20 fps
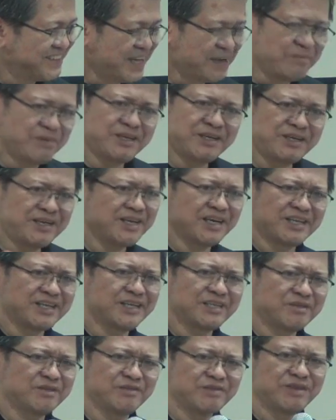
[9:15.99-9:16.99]
I'm learning a
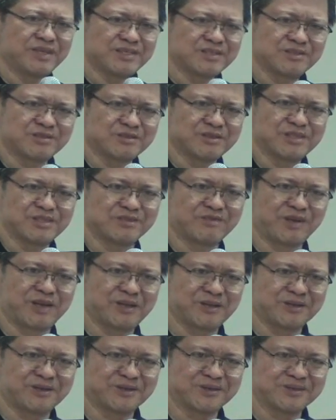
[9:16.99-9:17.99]
lot of things through these
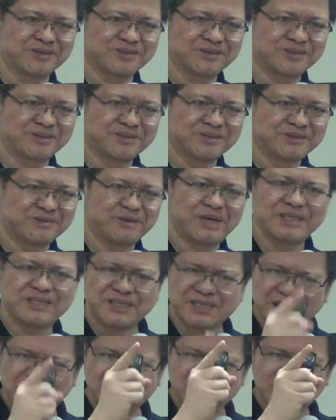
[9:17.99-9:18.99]
failures. One
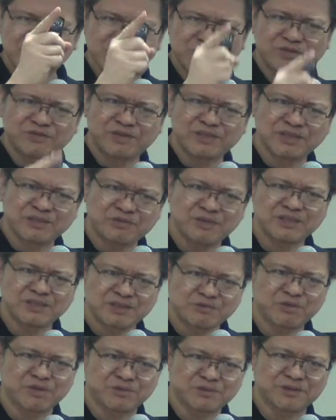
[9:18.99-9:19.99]
day I'll discover the one
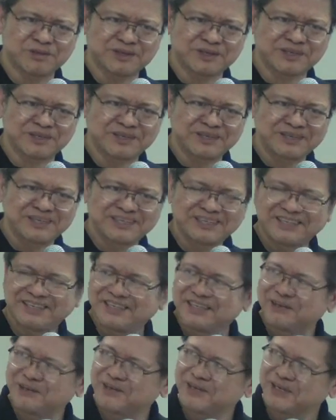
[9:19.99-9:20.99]
that will work.
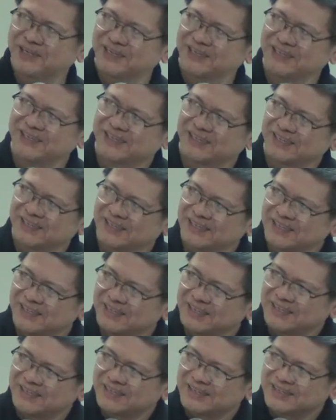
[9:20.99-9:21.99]
Okay?
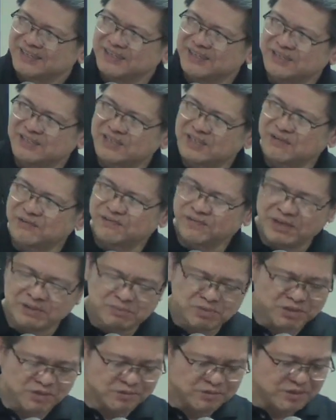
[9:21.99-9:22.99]
Here are some
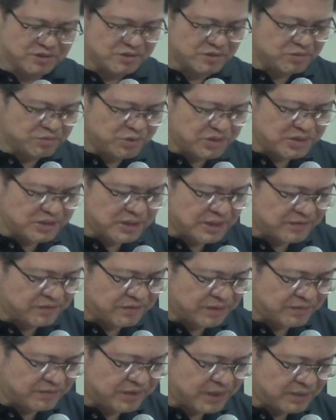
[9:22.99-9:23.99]
famous words of
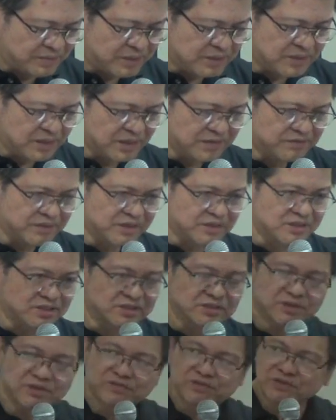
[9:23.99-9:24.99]
wisdom from Thomas Alva
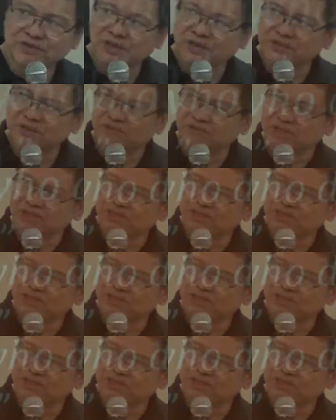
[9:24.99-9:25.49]
Edison for those of